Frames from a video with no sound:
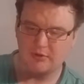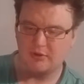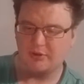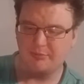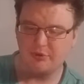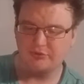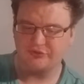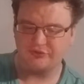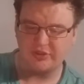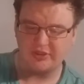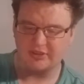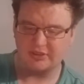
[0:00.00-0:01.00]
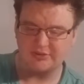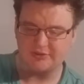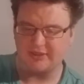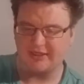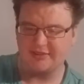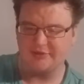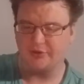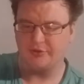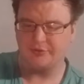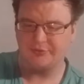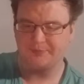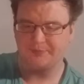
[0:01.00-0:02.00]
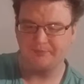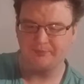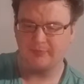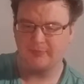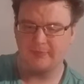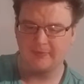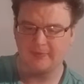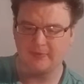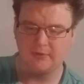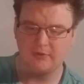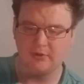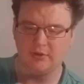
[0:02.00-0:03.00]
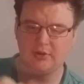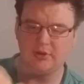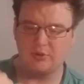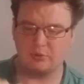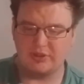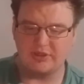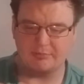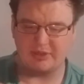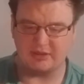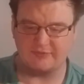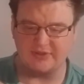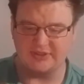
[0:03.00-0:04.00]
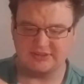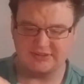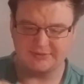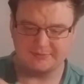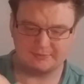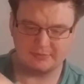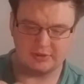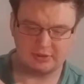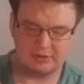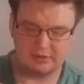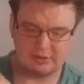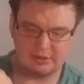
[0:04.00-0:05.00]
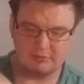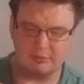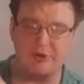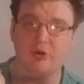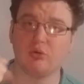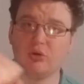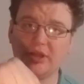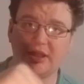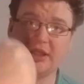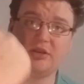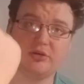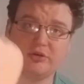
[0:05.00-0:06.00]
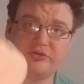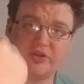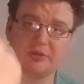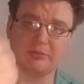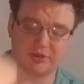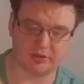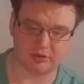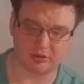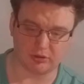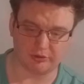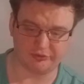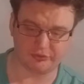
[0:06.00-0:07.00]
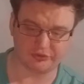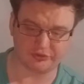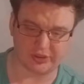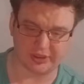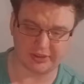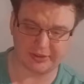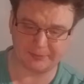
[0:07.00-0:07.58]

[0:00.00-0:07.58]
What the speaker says: I both strike it head on and with a back fist, but only using my knuckles to strike.